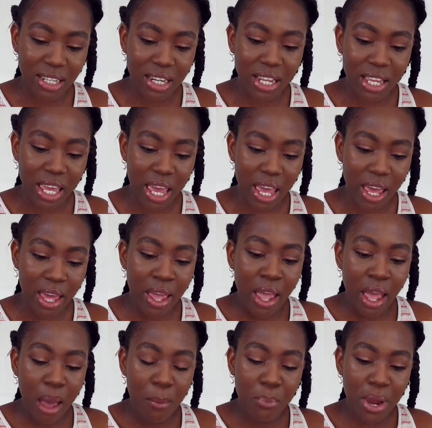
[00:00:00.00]
care.
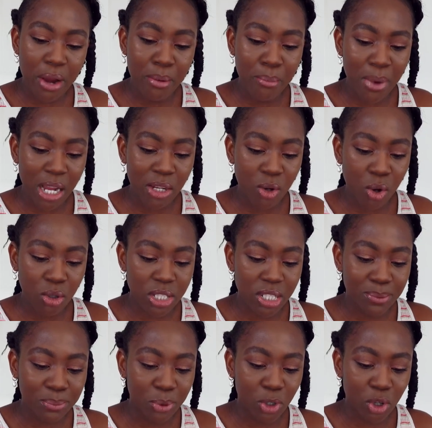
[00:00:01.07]
And bear in mind, all these
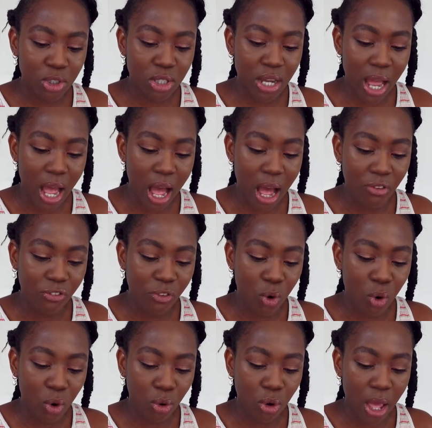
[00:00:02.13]
products are
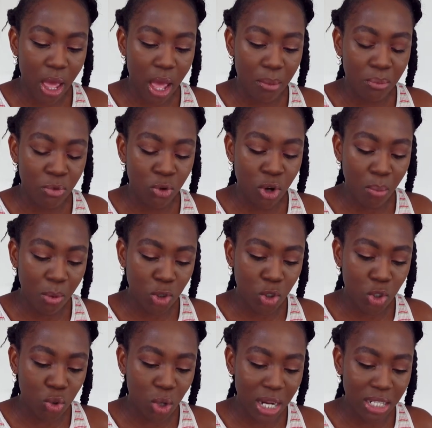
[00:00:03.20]
for normal to
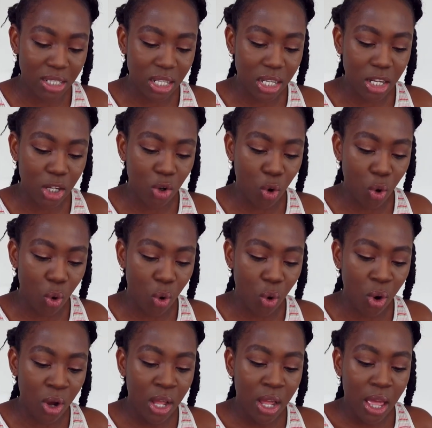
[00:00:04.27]
dry skin,
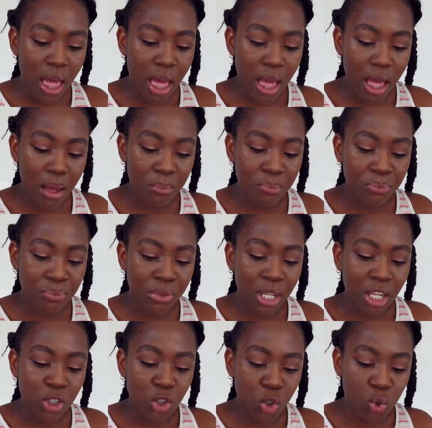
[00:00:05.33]
or
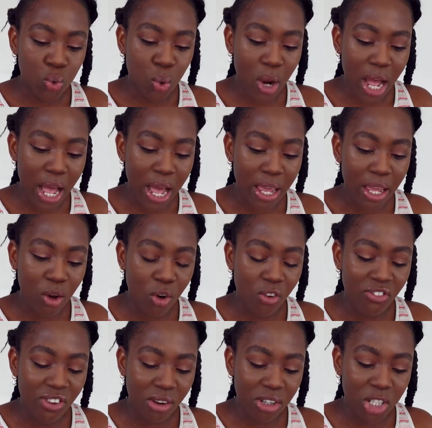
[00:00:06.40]
dry or
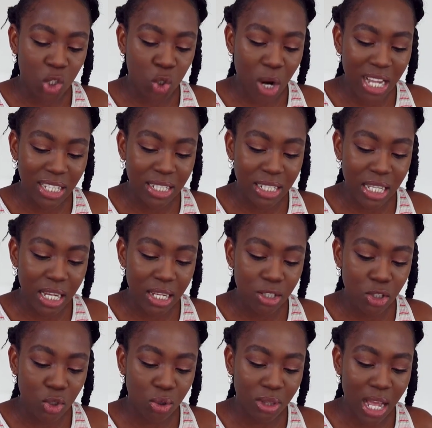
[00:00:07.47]
very dry skin.
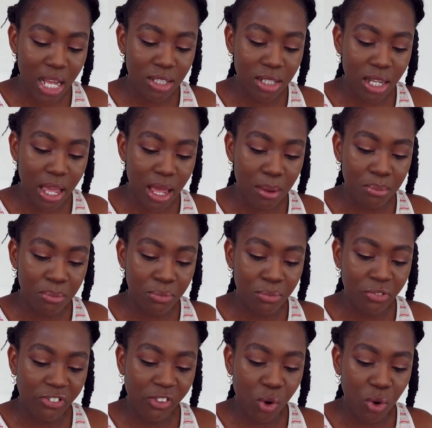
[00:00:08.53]
So that's
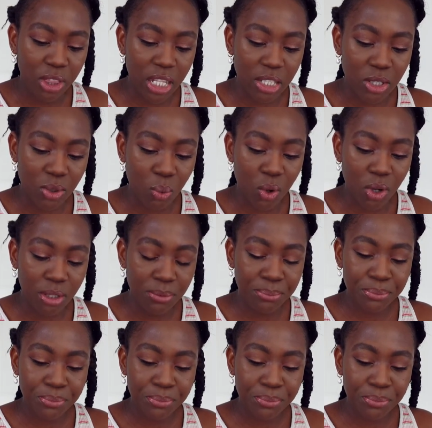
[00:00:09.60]
for this one.